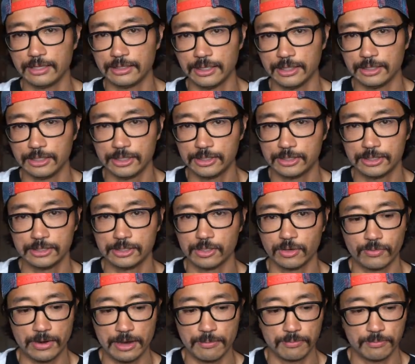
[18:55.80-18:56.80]
that this is
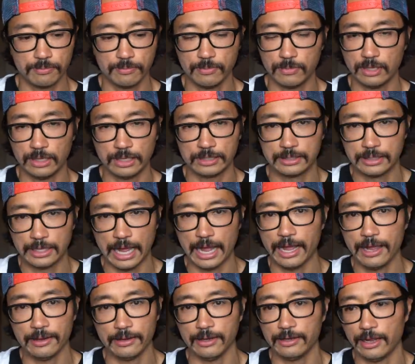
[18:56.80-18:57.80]
the right, like,
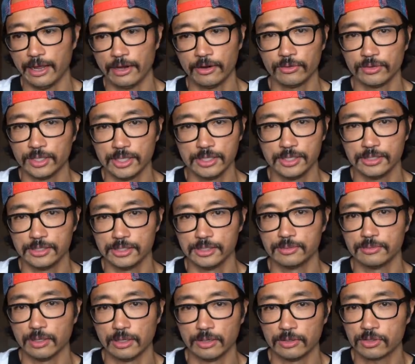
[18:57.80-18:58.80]
I don't think this
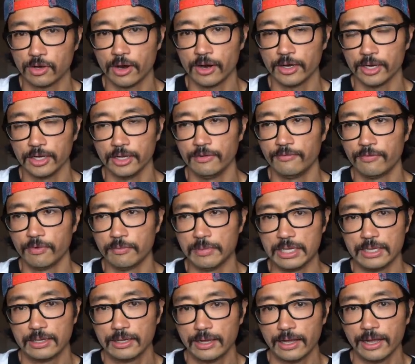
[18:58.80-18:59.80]
is a targeted for
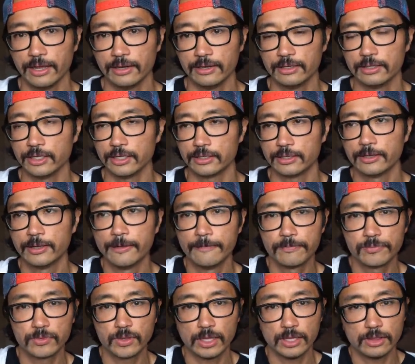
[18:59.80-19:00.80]
me. I like
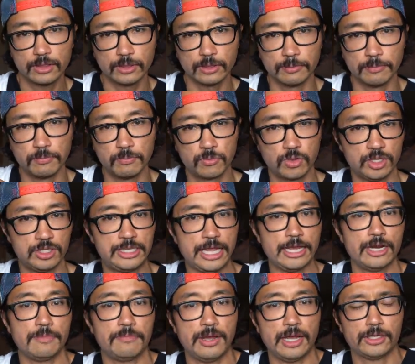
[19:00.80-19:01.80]
the
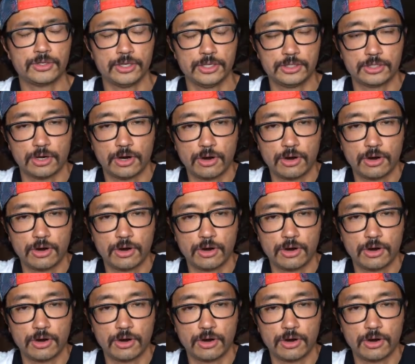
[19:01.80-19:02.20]
data metrics